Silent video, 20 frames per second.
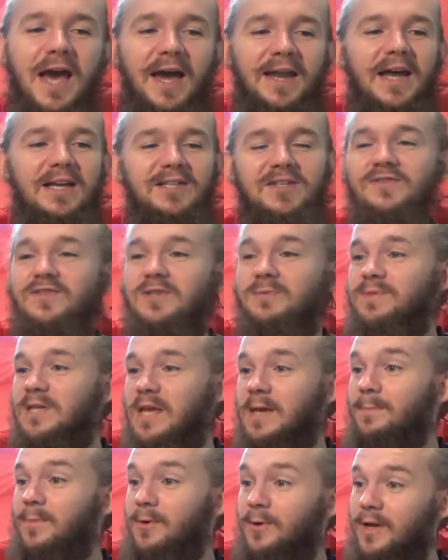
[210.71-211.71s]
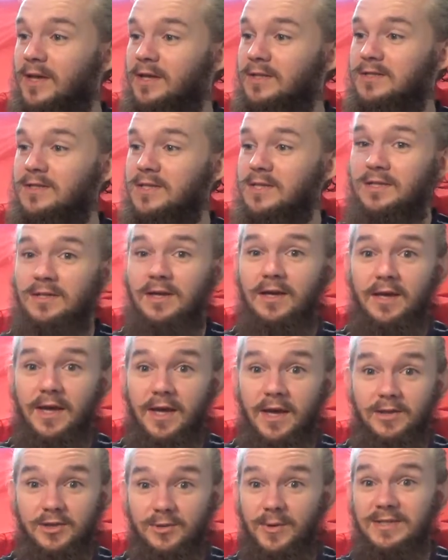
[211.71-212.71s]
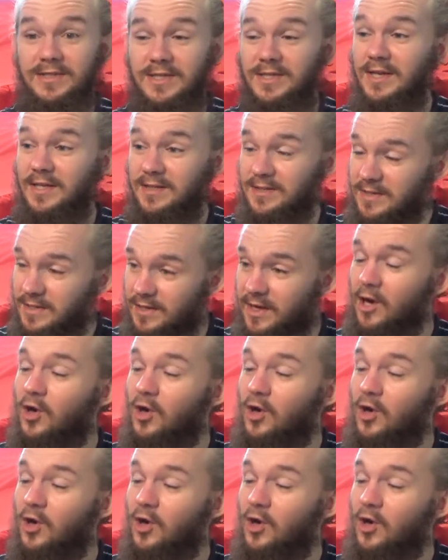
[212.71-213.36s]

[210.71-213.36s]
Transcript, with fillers: and as of September 2019,